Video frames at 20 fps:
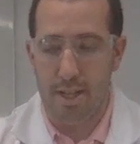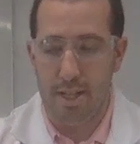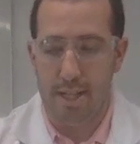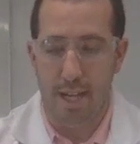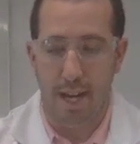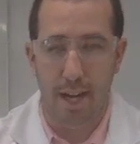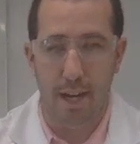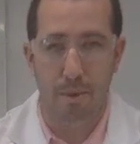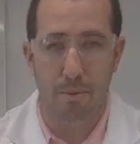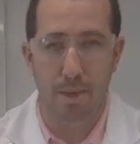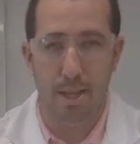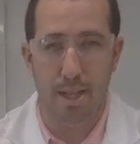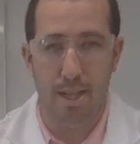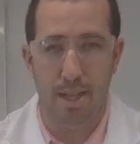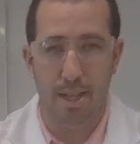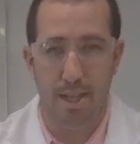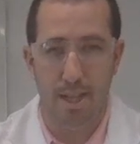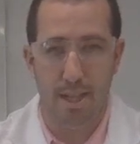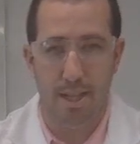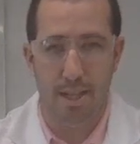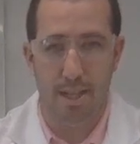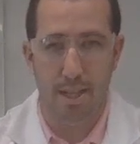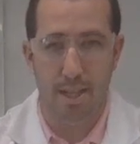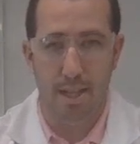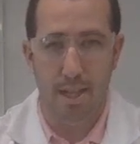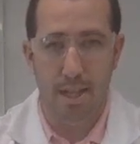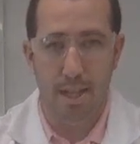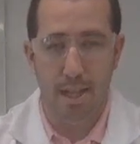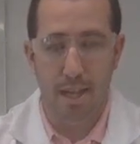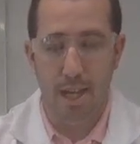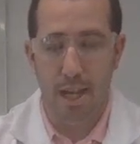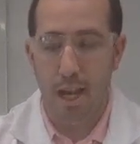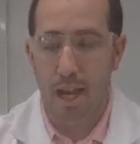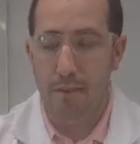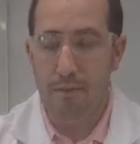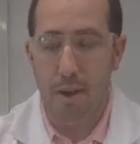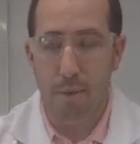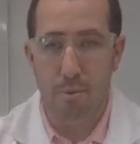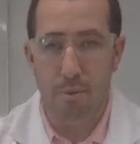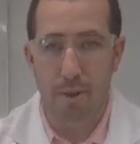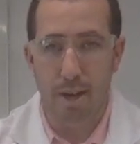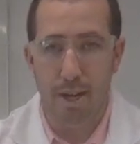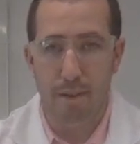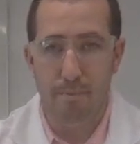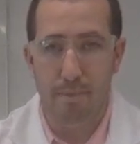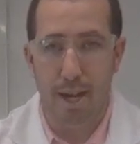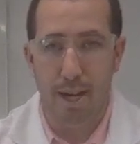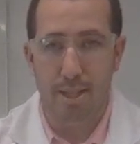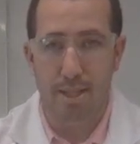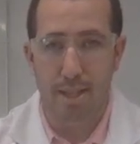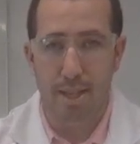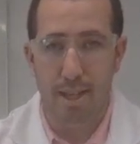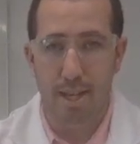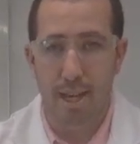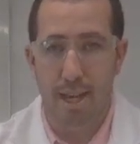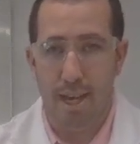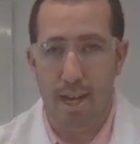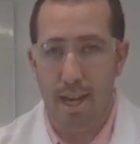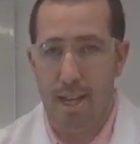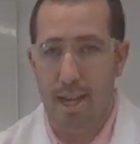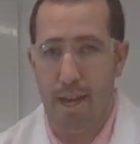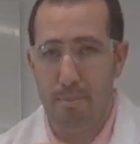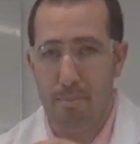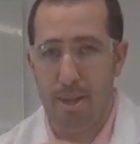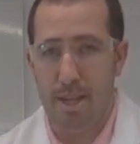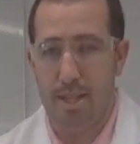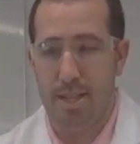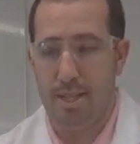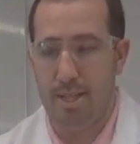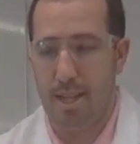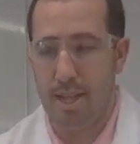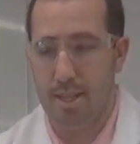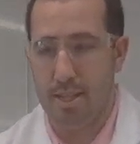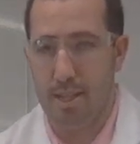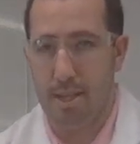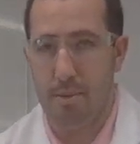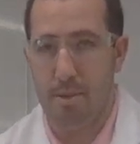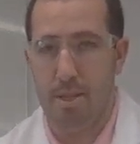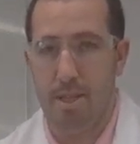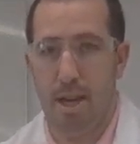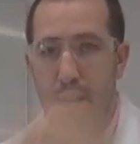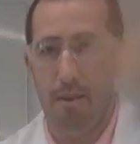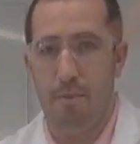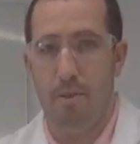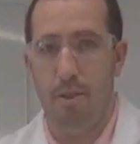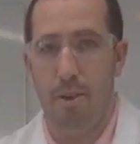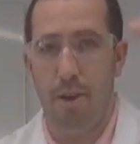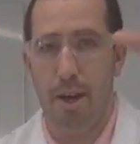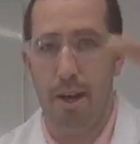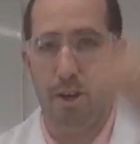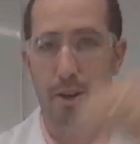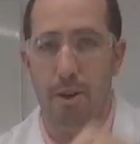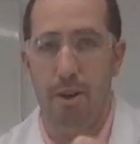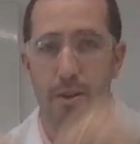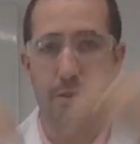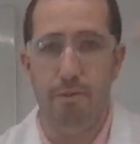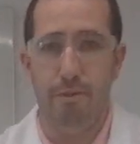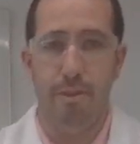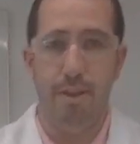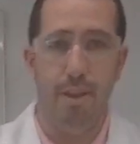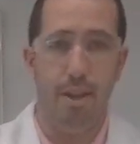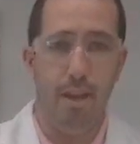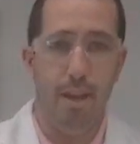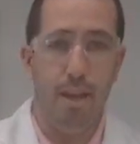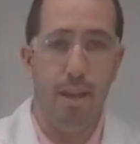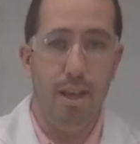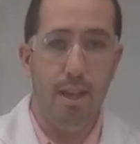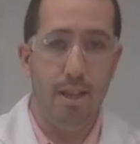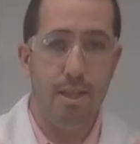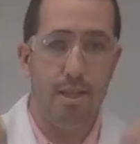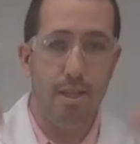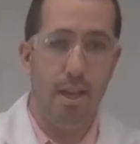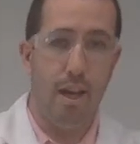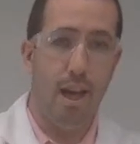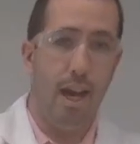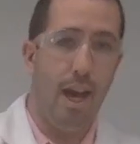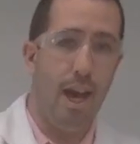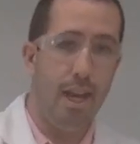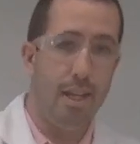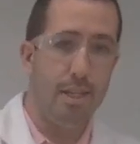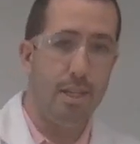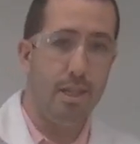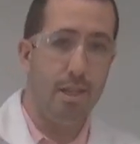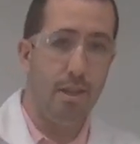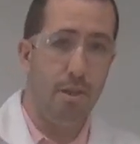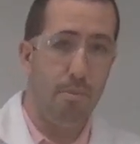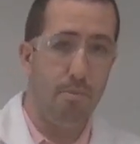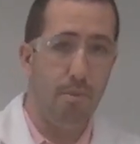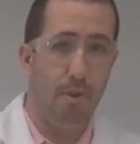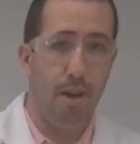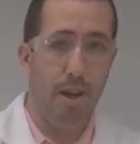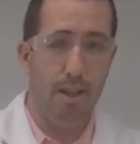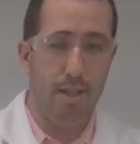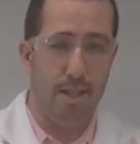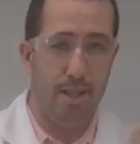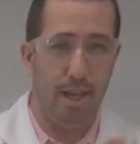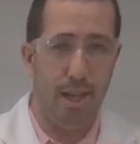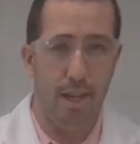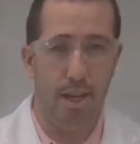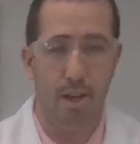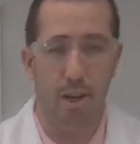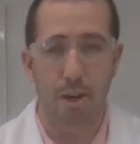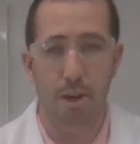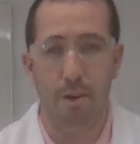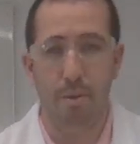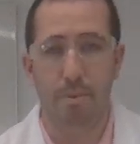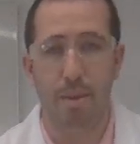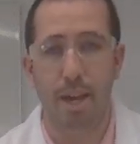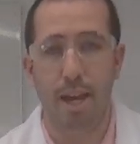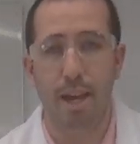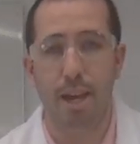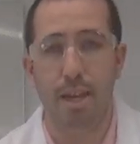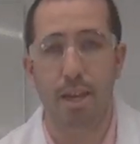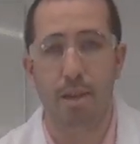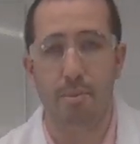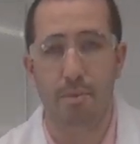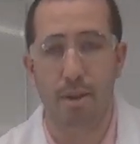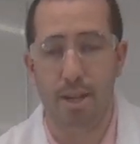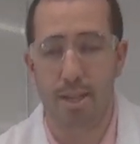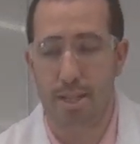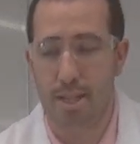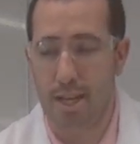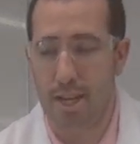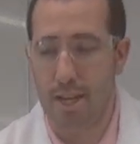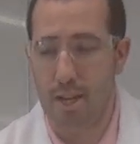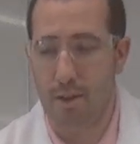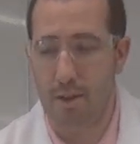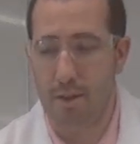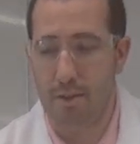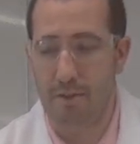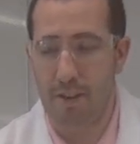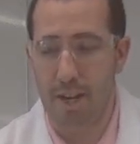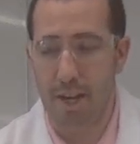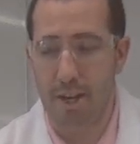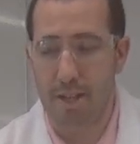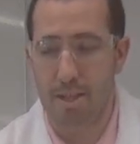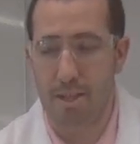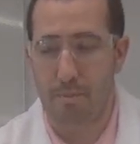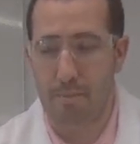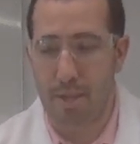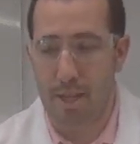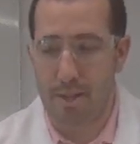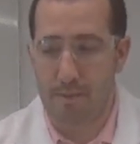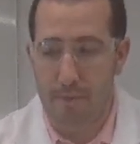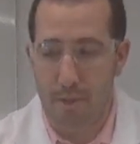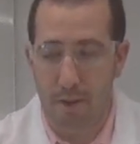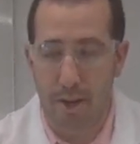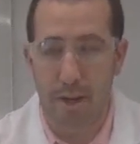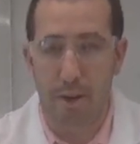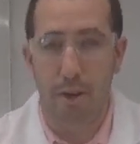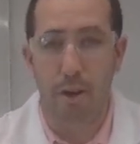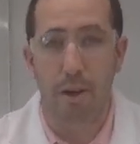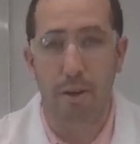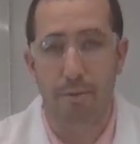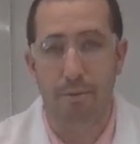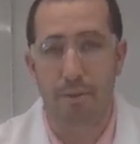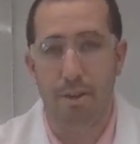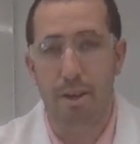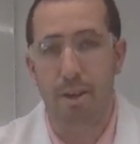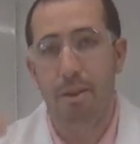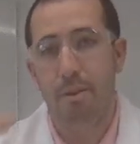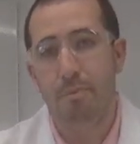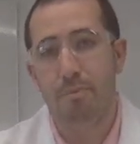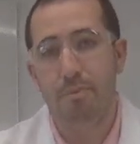contained within this evaporating basin, and that means things can start flying off. So as you might see at home there, you might see it on the video, something's flying off.